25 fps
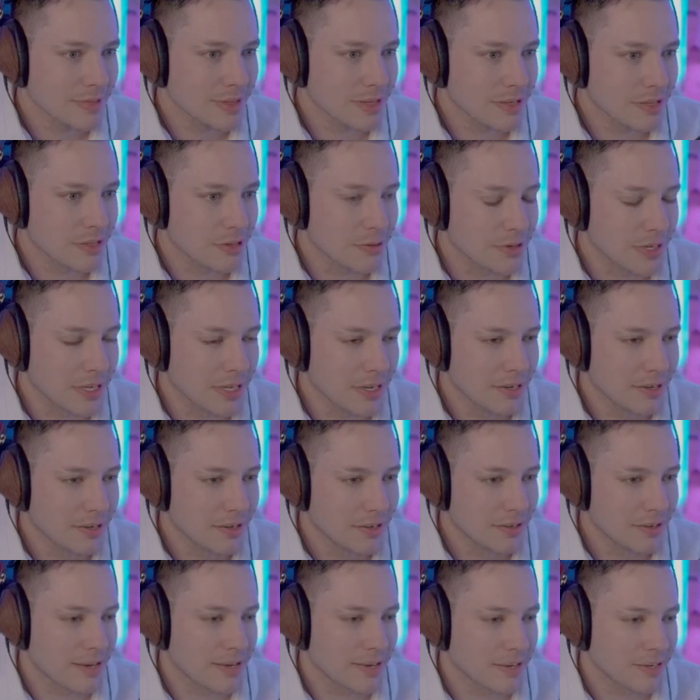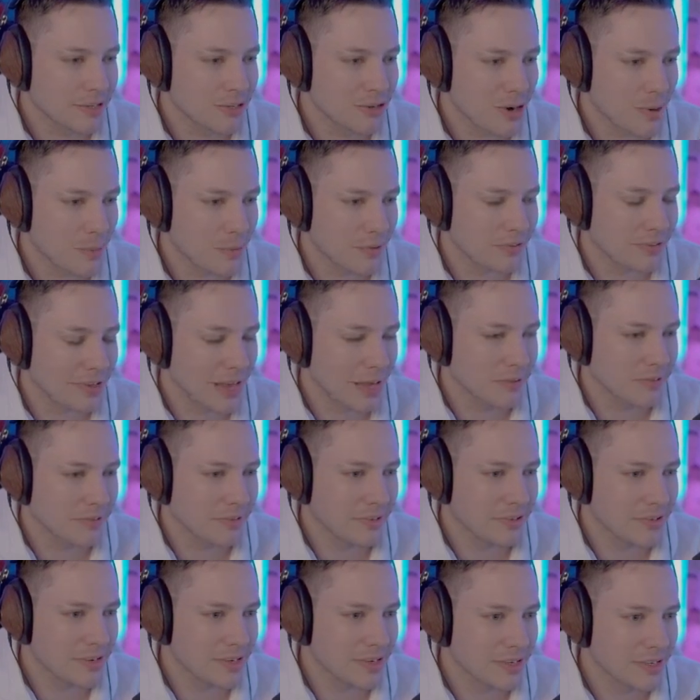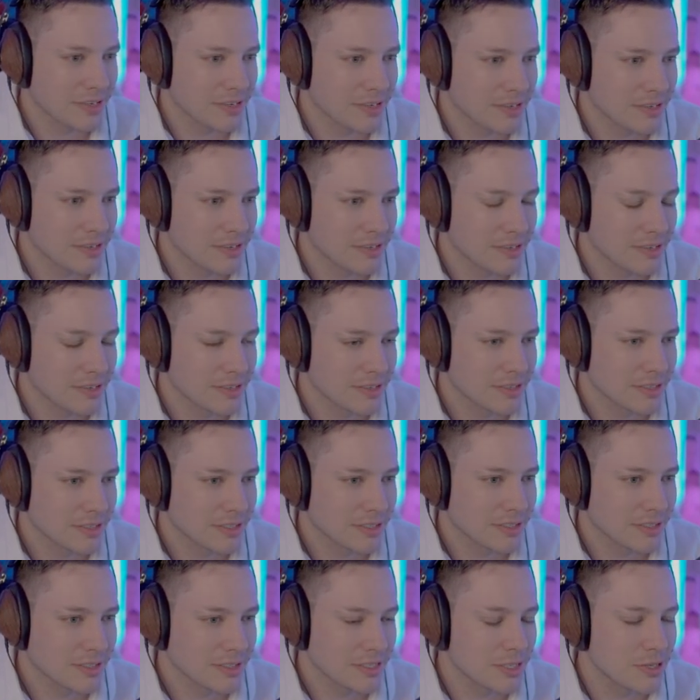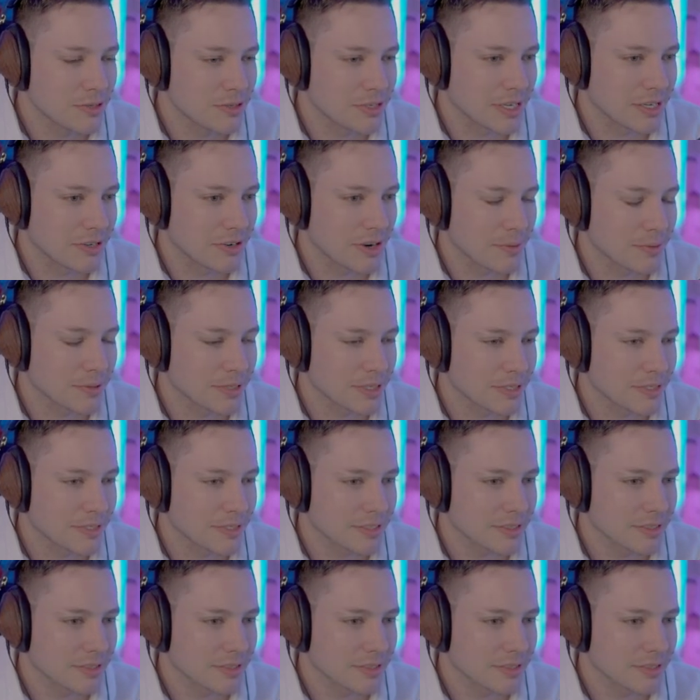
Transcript: You did? Did you grab a sound sensor? You I did grab a sensor.